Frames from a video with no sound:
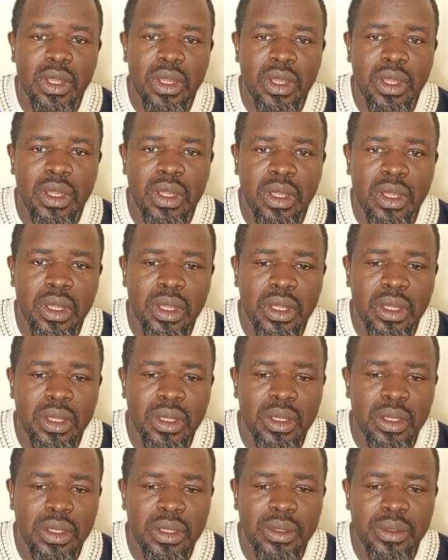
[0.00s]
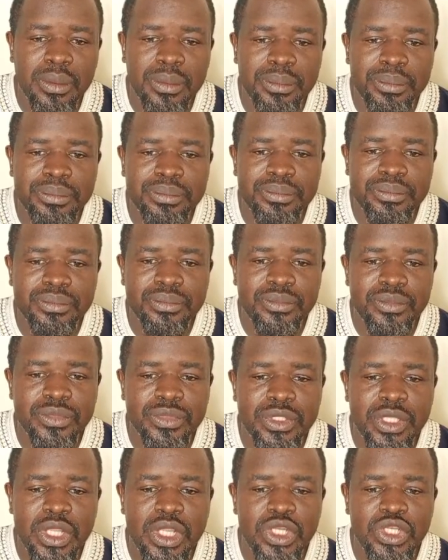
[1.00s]
um,
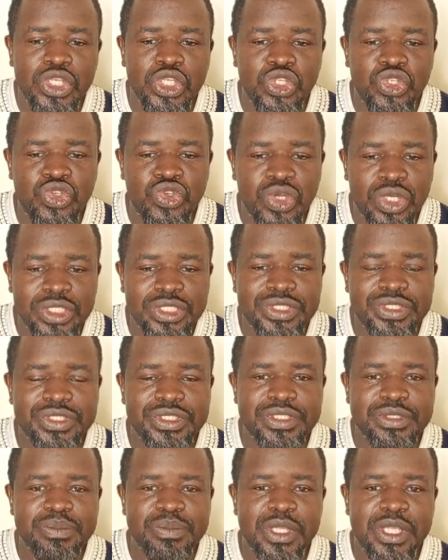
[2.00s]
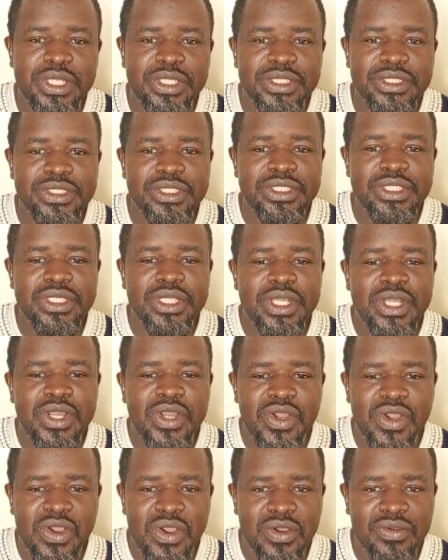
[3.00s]
the drug treatment
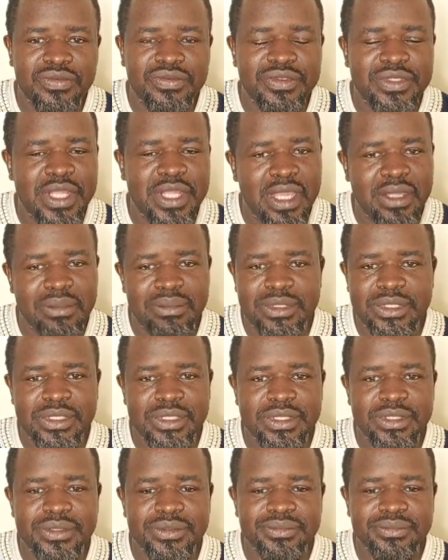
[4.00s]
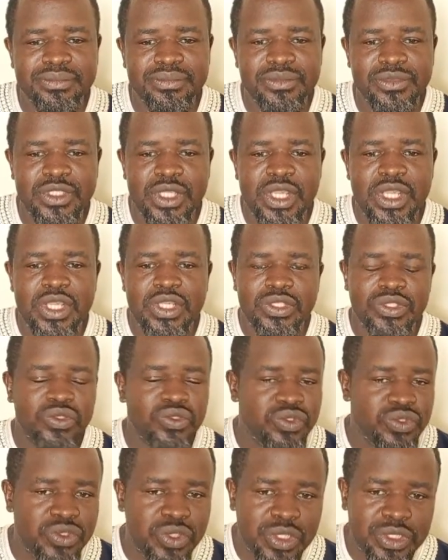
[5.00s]
of diabetes. So
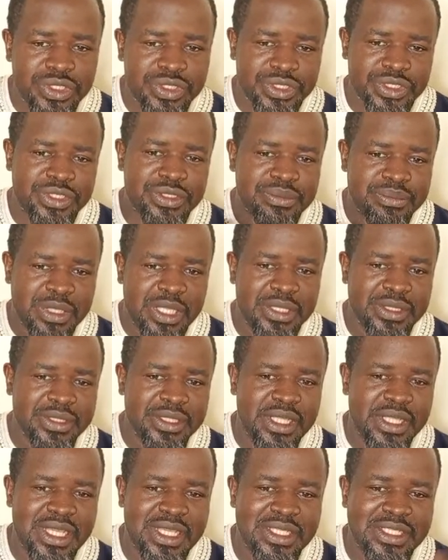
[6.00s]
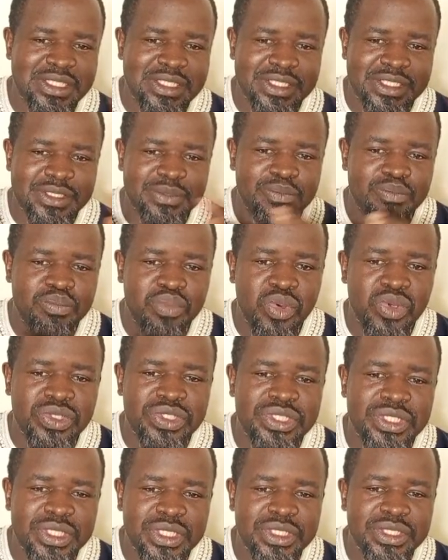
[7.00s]
drug treatment, it is
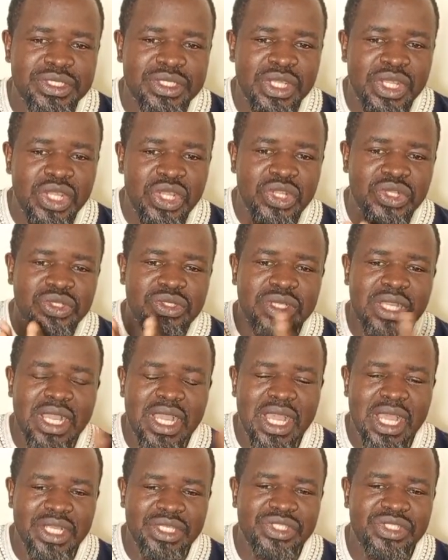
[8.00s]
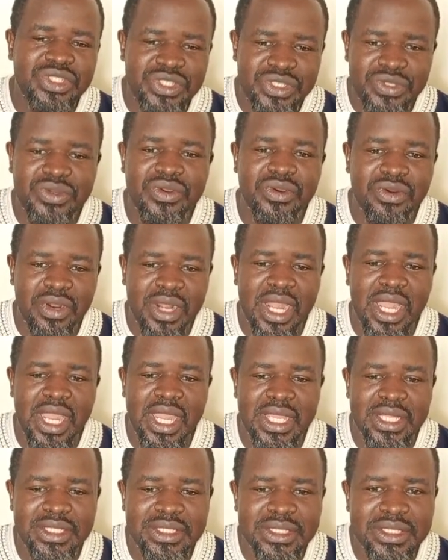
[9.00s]
important to
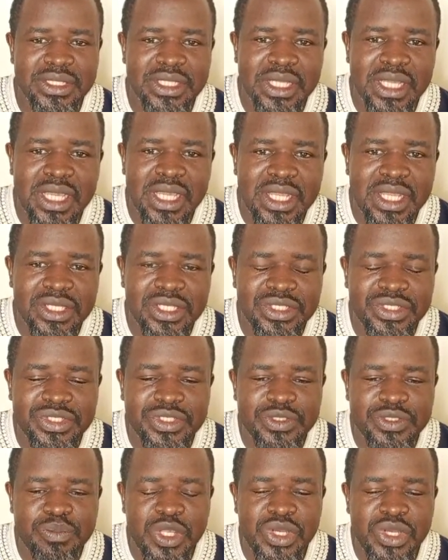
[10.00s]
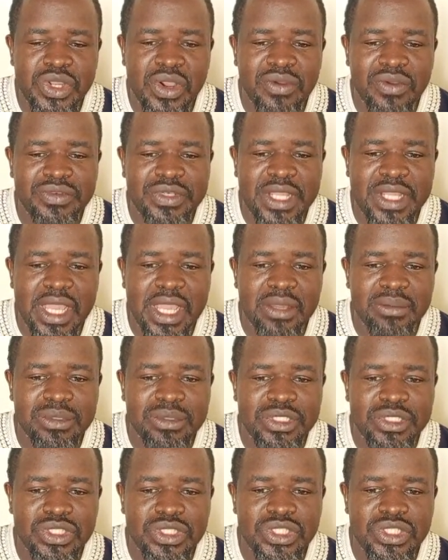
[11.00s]
categorize the treatment of
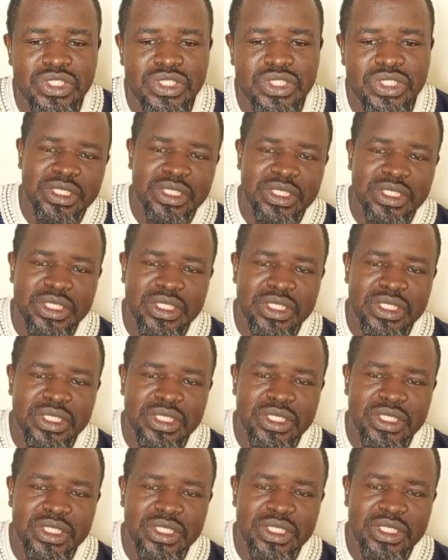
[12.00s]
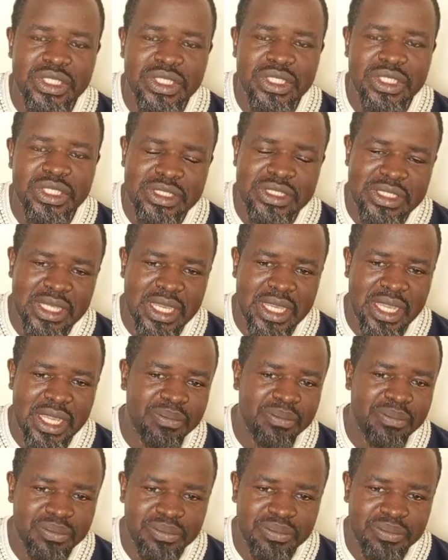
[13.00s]
diabetes into type